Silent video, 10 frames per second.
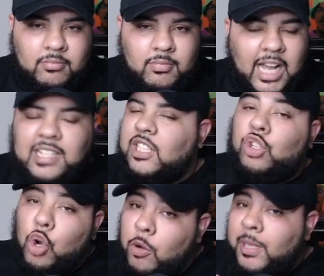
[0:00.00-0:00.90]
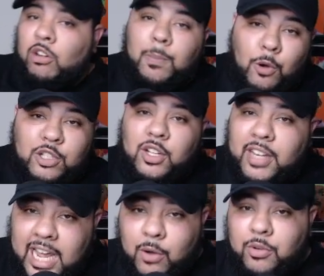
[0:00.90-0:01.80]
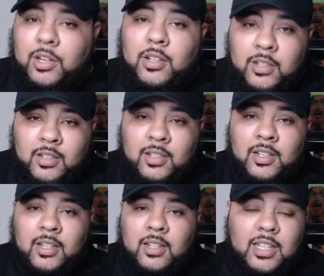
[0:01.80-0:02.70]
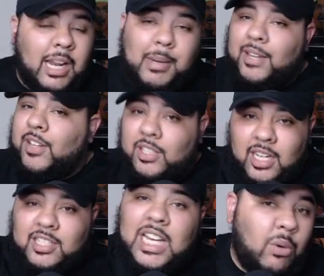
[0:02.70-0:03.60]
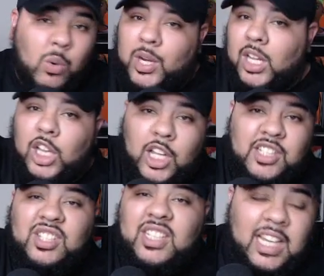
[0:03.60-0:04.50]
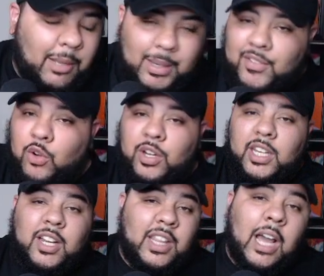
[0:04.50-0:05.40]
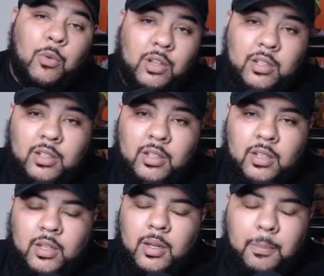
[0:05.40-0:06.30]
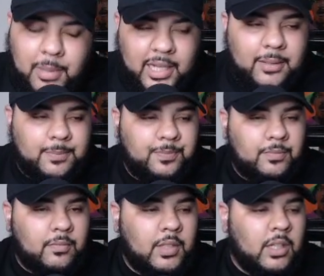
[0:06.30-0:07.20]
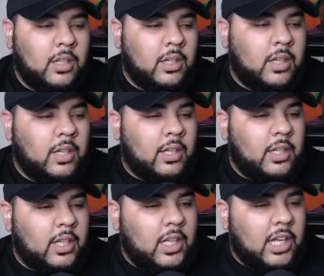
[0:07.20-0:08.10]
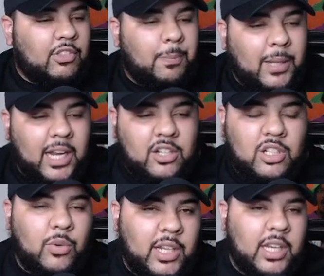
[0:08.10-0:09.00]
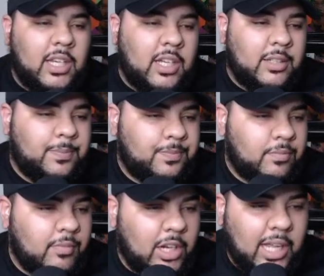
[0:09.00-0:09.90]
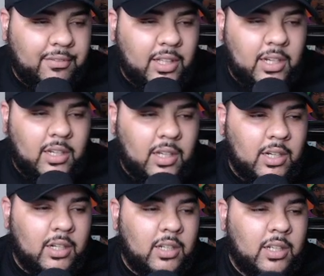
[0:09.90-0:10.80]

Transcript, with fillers: I see too many reports on that one that I'm not even touching that one with a, a stick. I'm not even going near that one. But if the players don't want to get it done, they don't have to get it done.